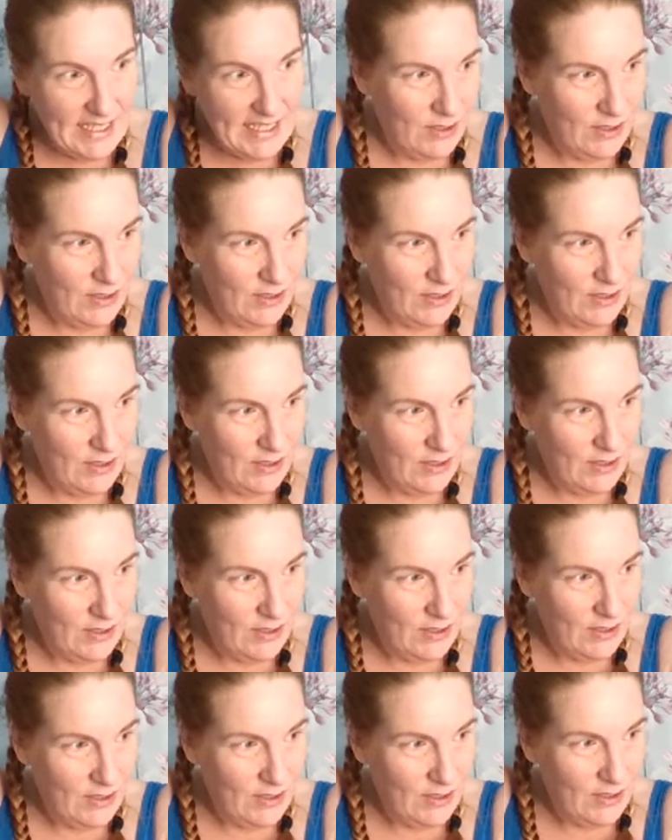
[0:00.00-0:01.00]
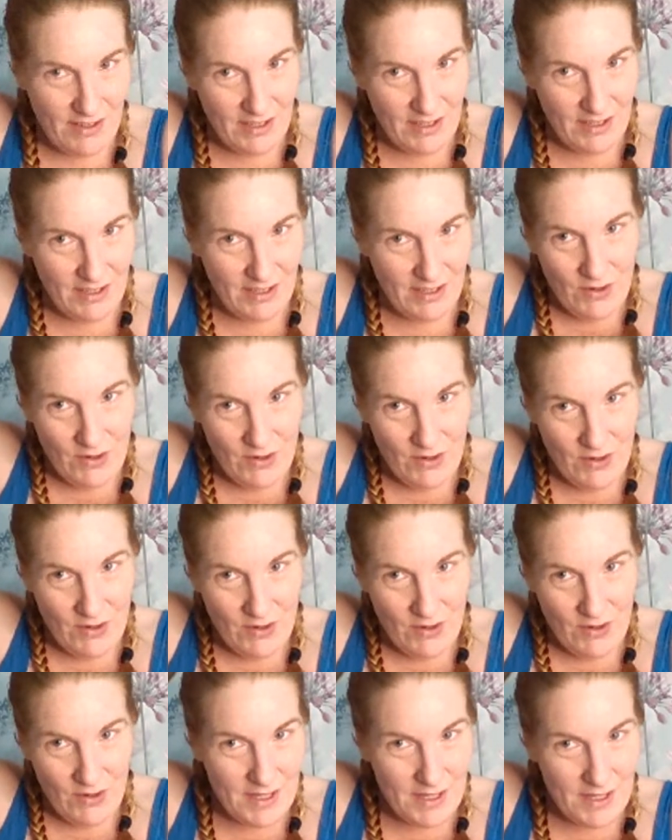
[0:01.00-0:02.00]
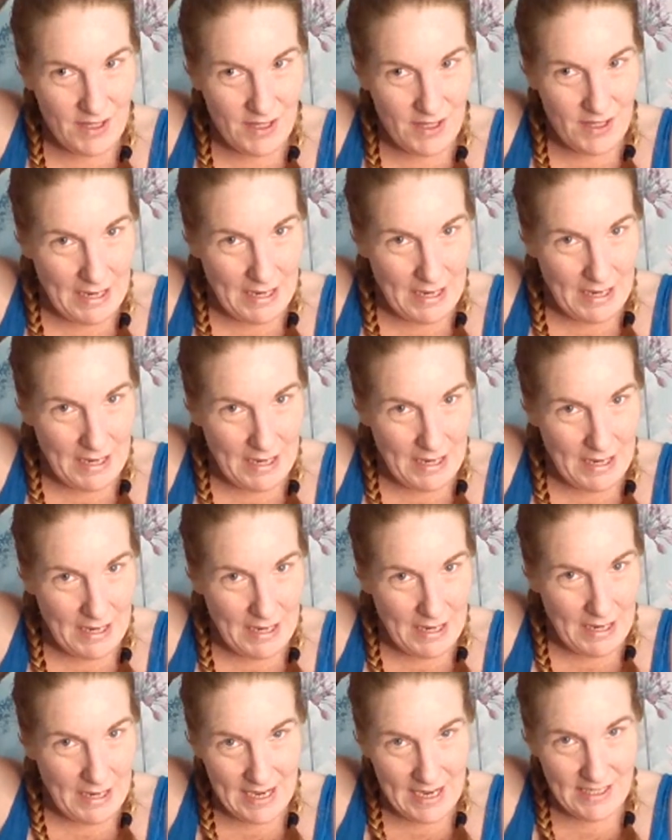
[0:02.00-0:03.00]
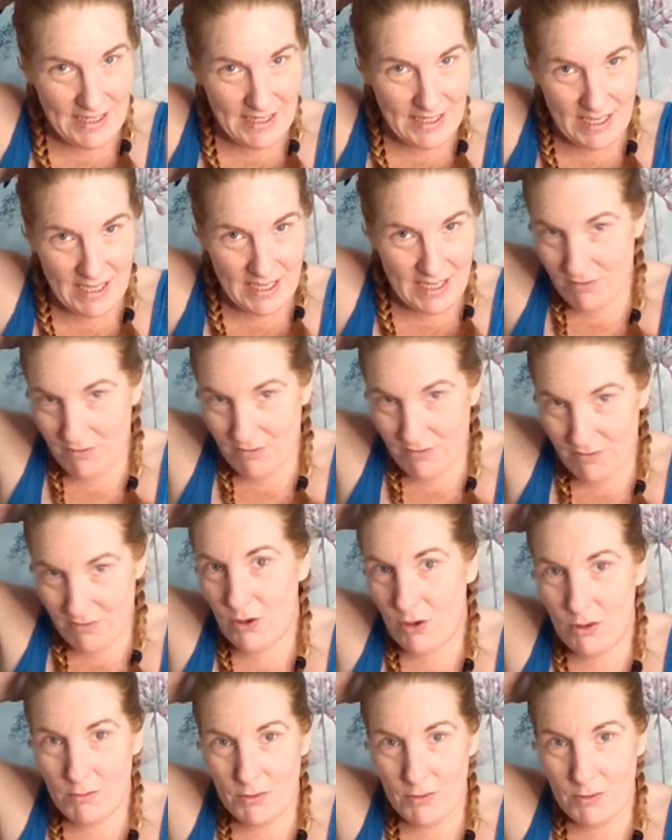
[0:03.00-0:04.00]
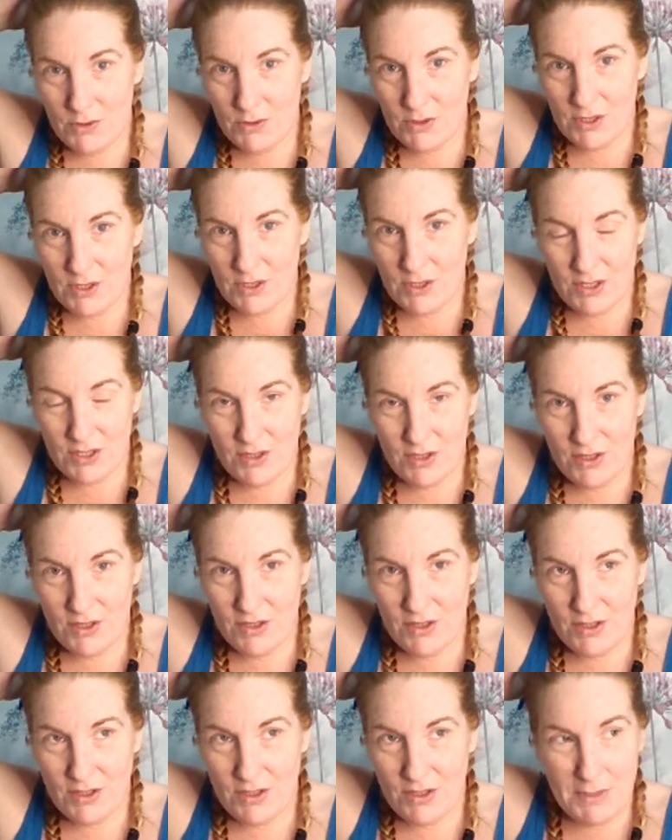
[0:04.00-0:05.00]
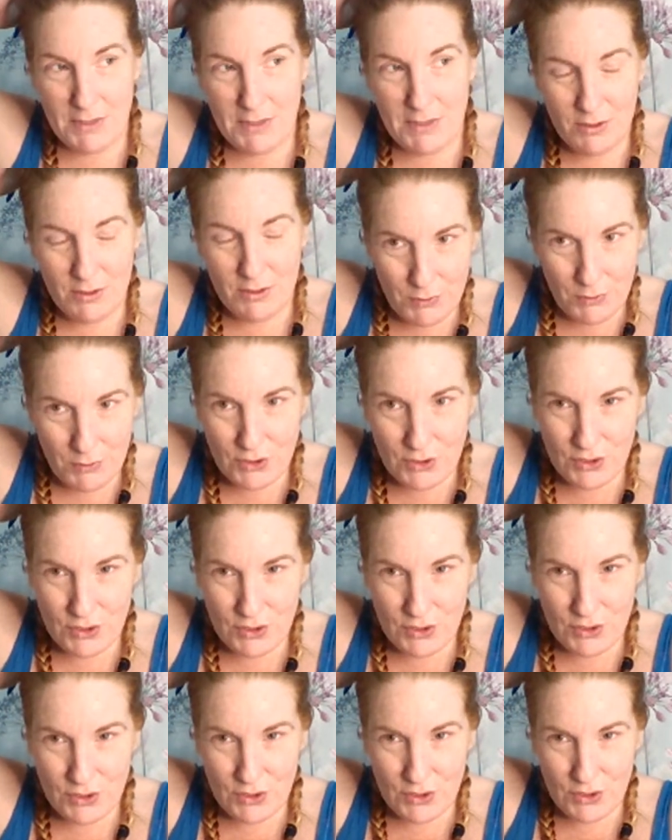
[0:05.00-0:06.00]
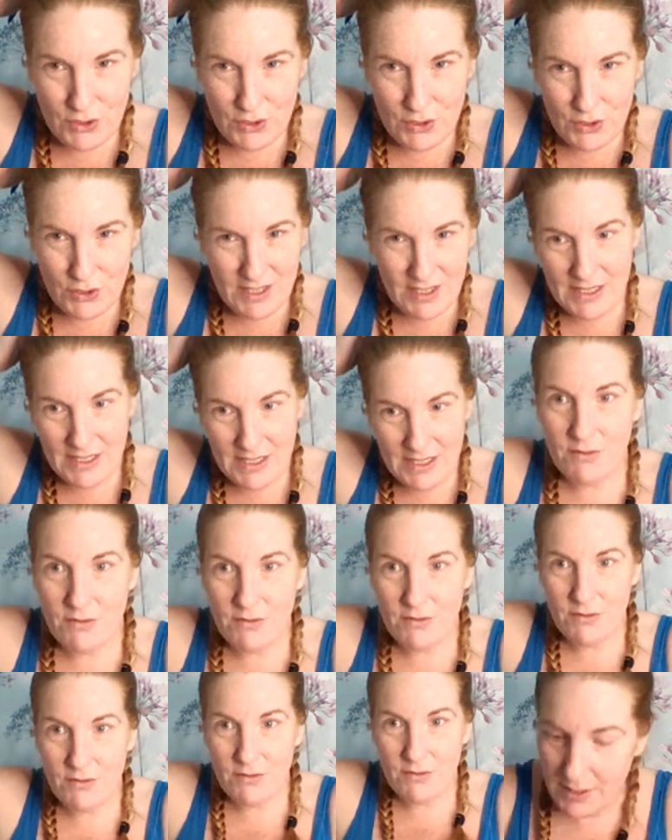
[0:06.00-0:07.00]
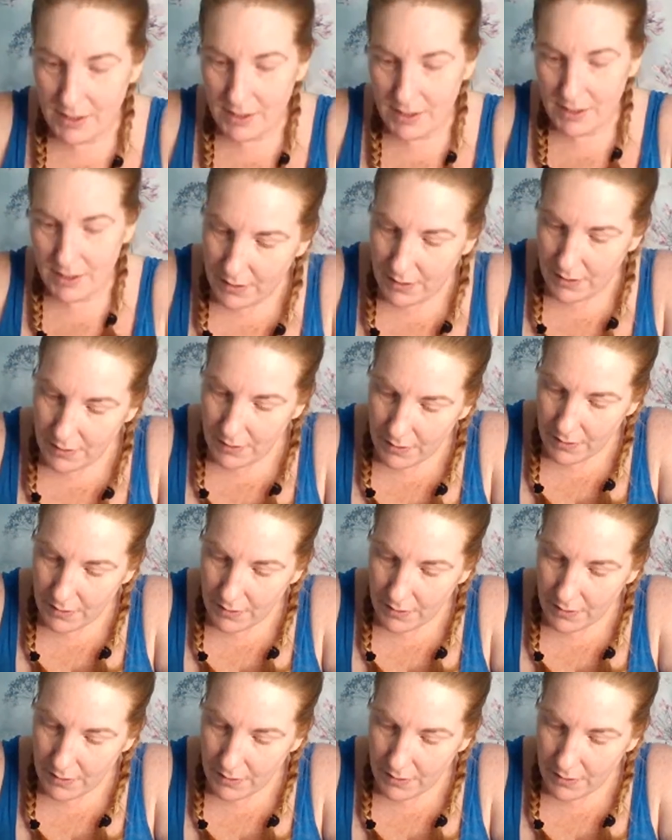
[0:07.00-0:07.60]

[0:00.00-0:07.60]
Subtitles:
I also get a scar right at the back of the head here, almost to the middle, but just slightly to the right.